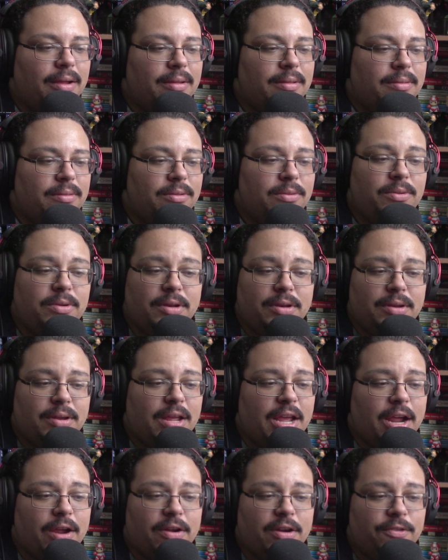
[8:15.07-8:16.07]
You could
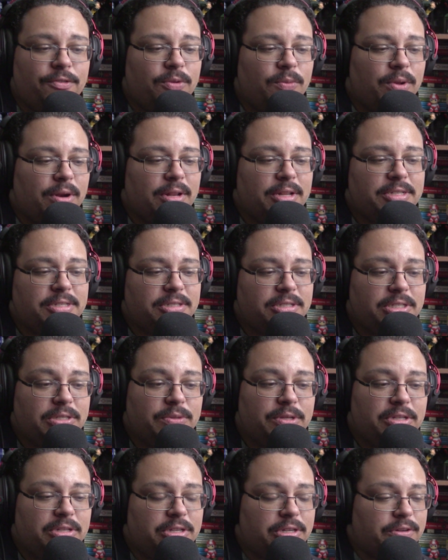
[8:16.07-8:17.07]
hear it if you want to listen to
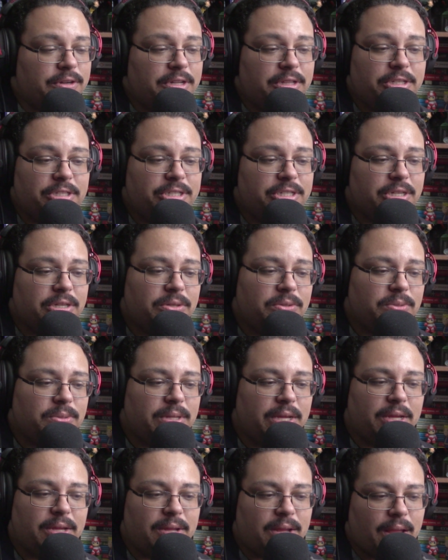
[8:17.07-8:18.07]
it during the
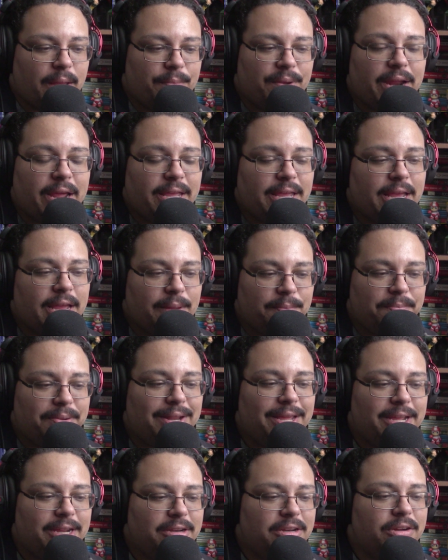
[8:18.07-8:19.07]
show, but I can't
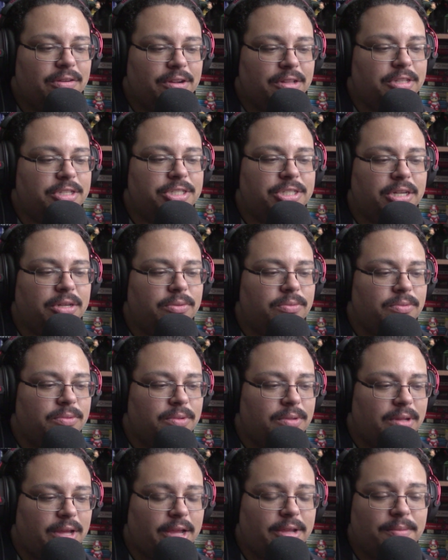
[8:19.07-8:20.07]
play it during the show.
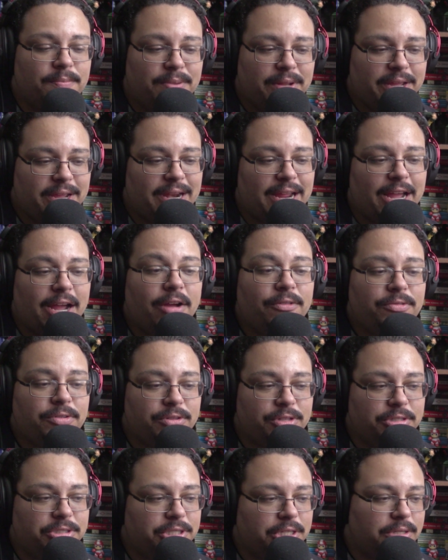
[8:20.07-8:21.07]
I can play it after
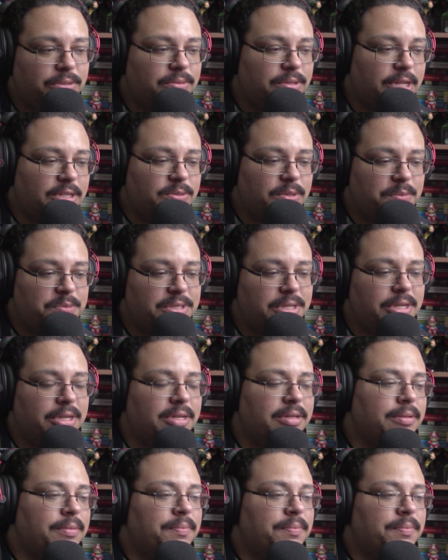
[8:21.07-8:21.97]
the show. That's what I'm saying.